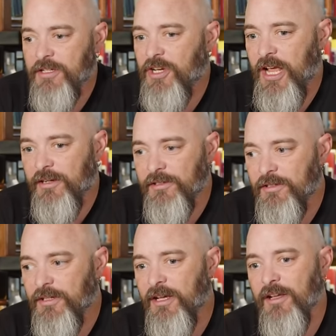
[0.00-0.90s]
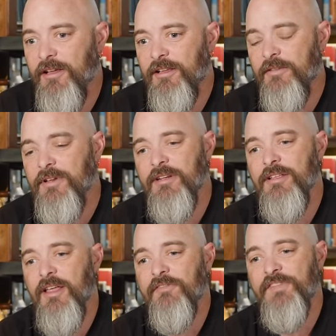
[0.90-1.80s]
a channel uh,
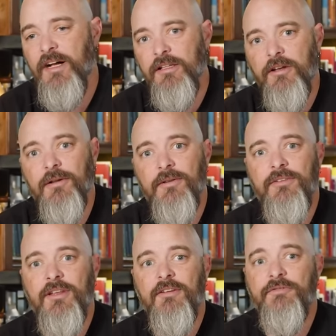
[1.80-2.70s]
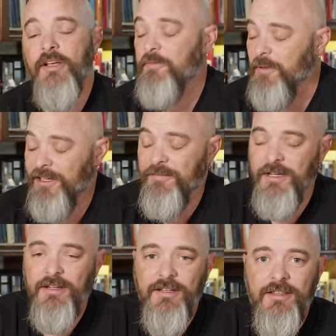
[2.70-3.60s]
community that follows and a Facebook
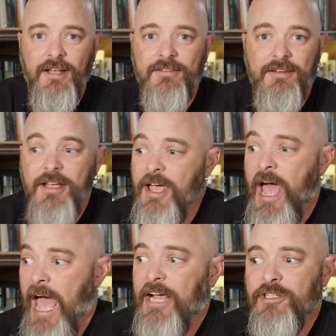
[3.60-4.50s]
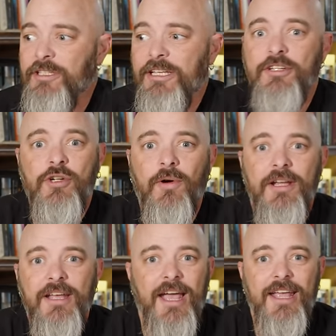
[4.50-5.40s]
community that's actually a
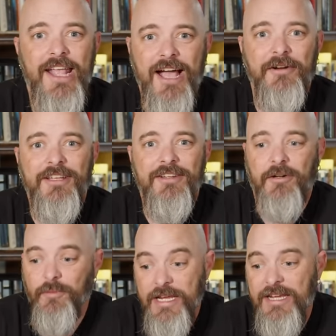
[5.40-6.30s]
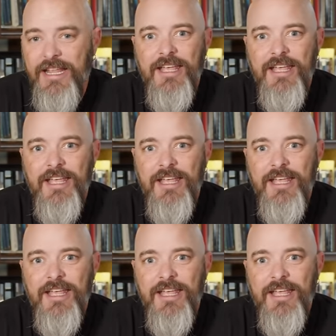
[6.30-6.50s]
joy to hang out in or read